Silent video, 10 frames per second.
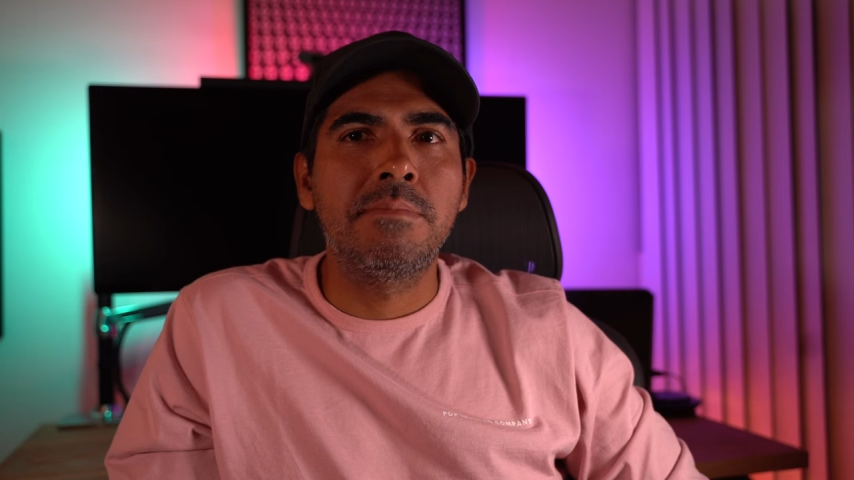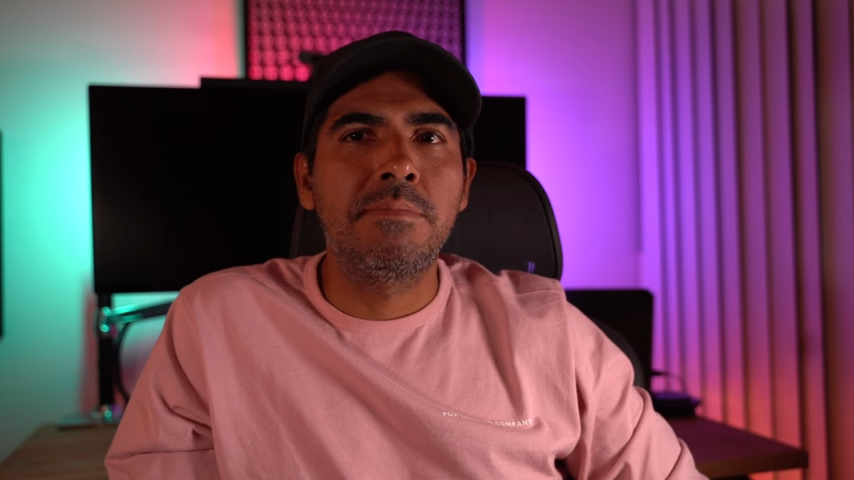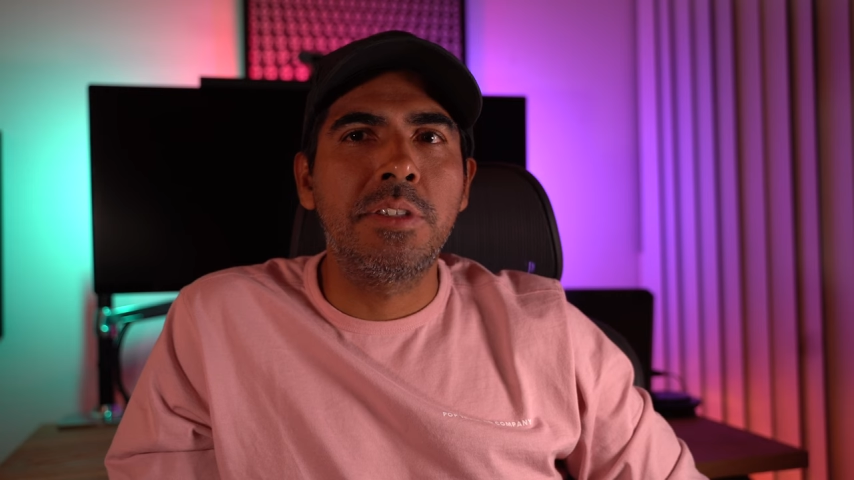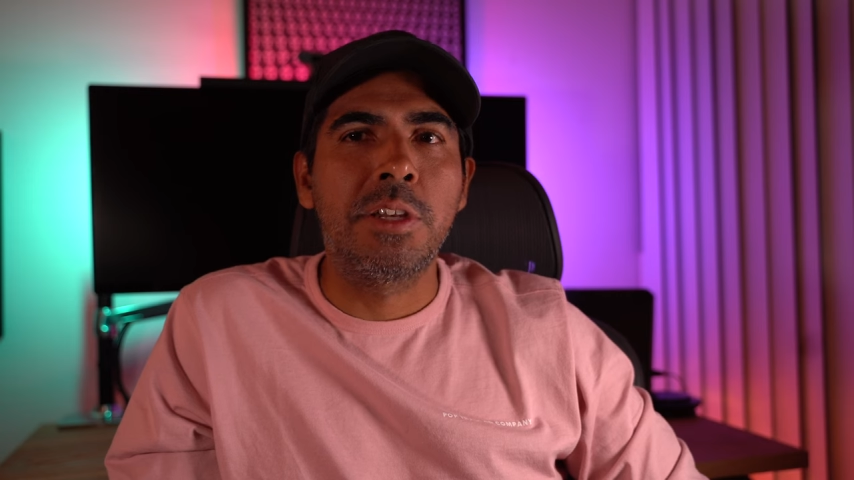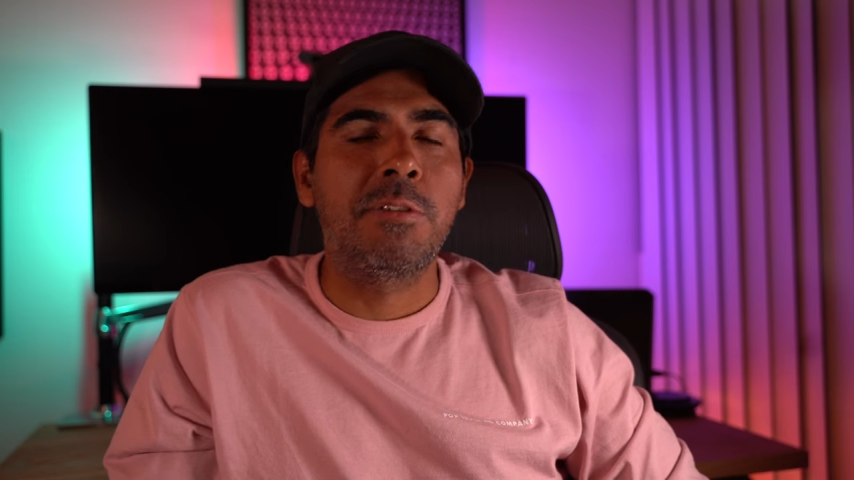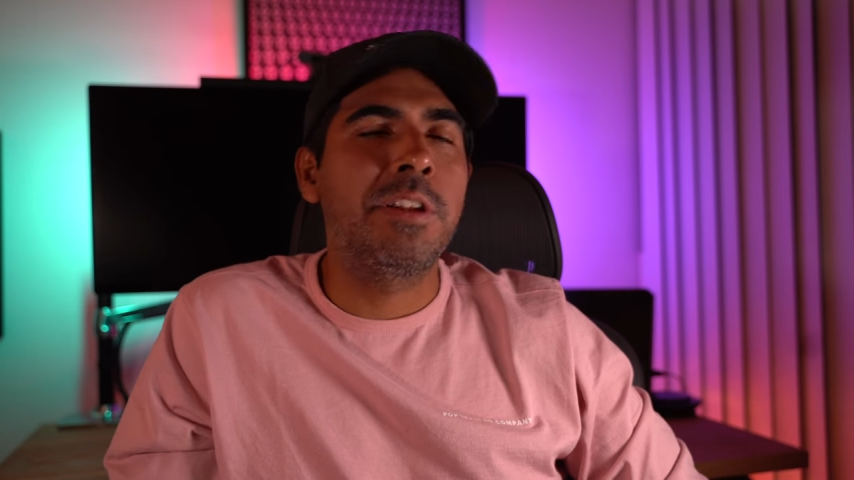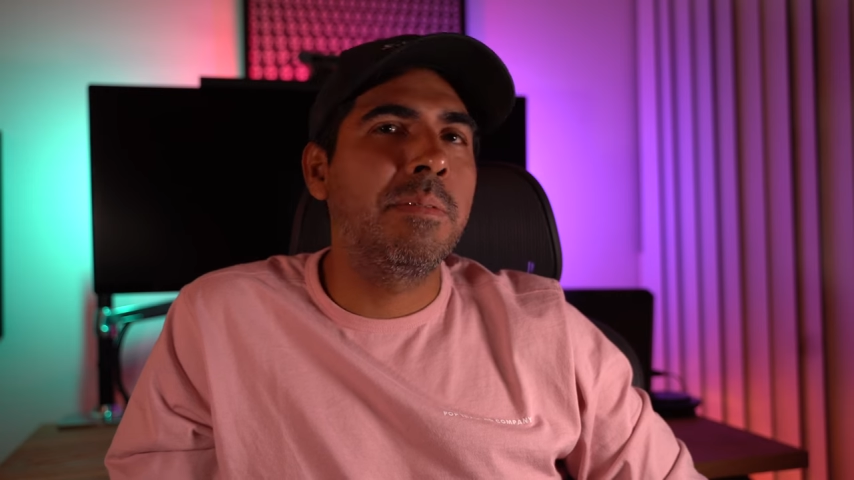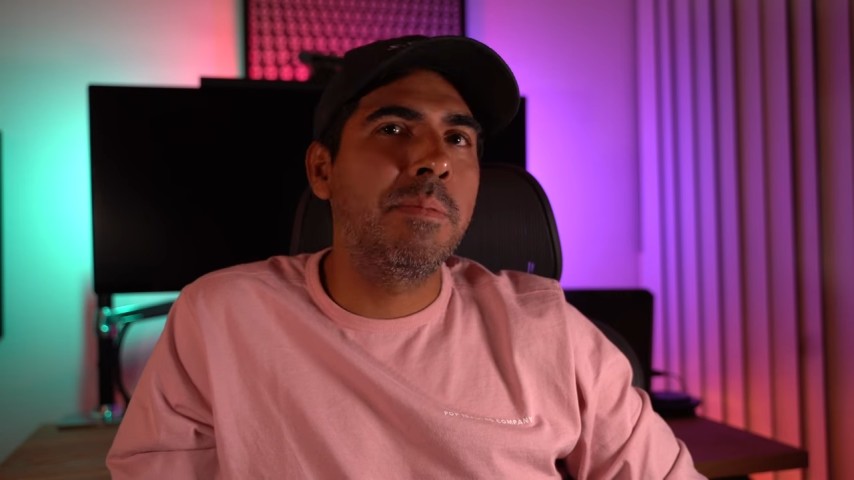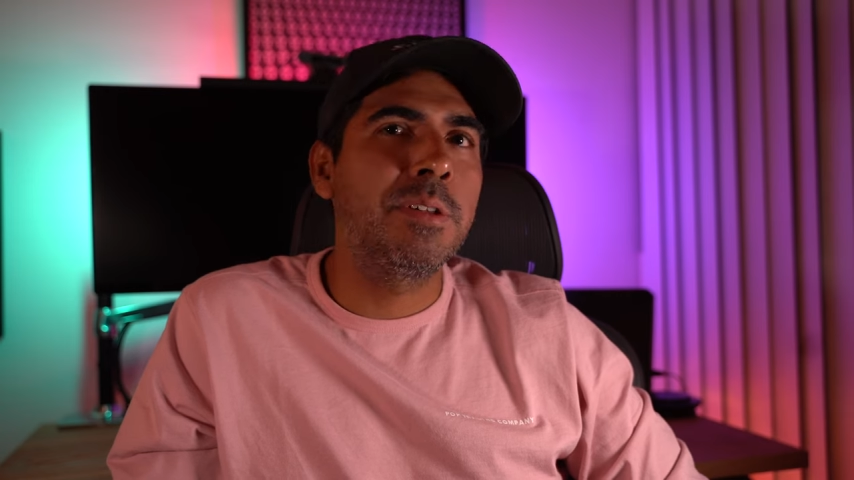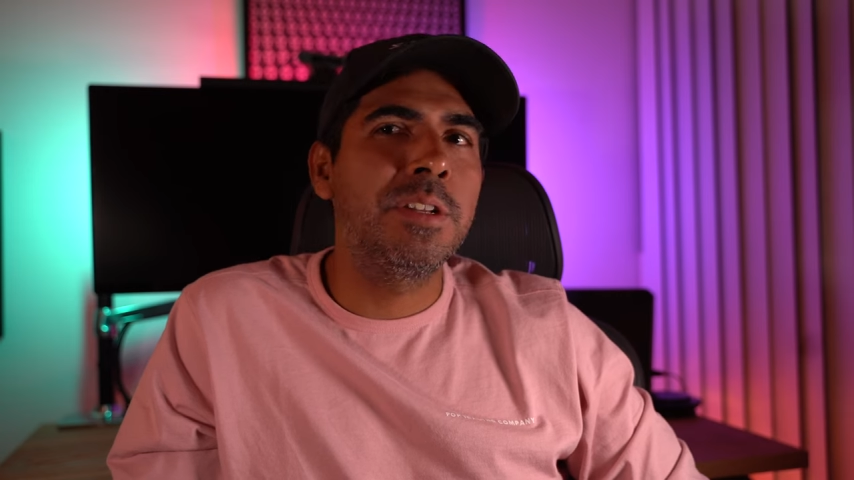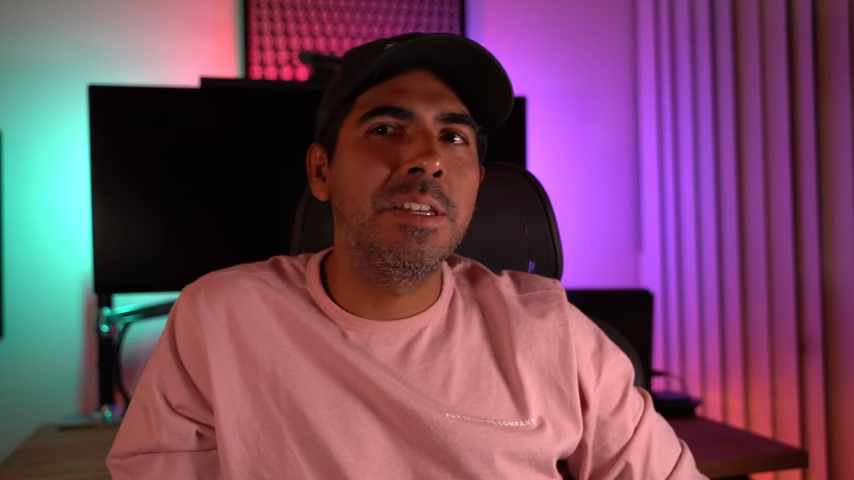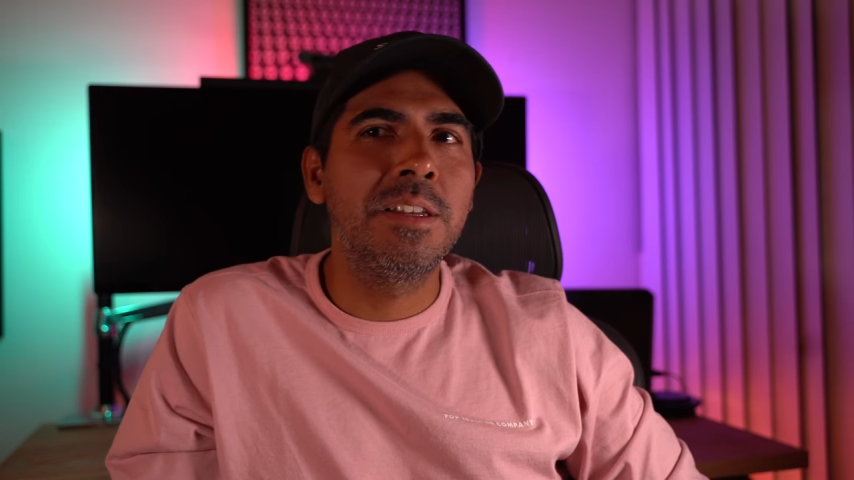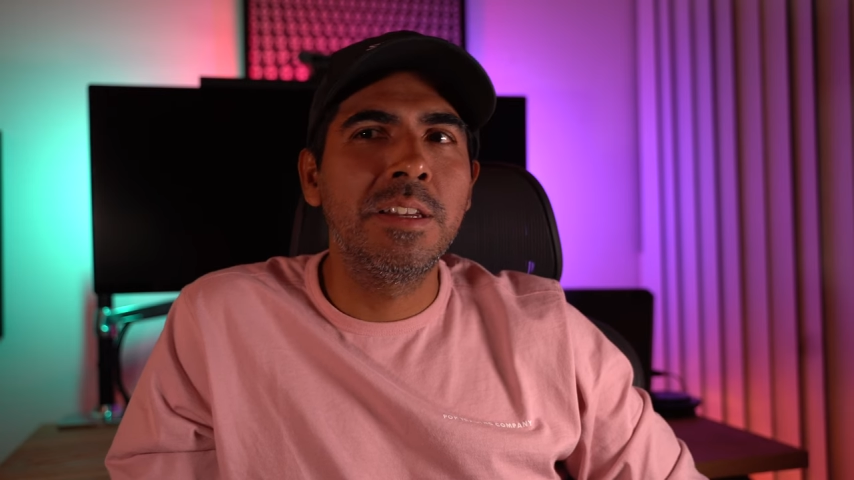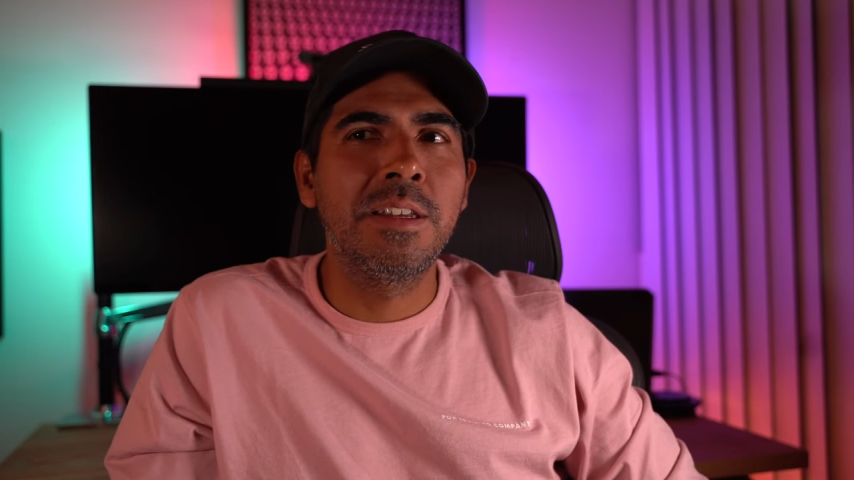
steering capability.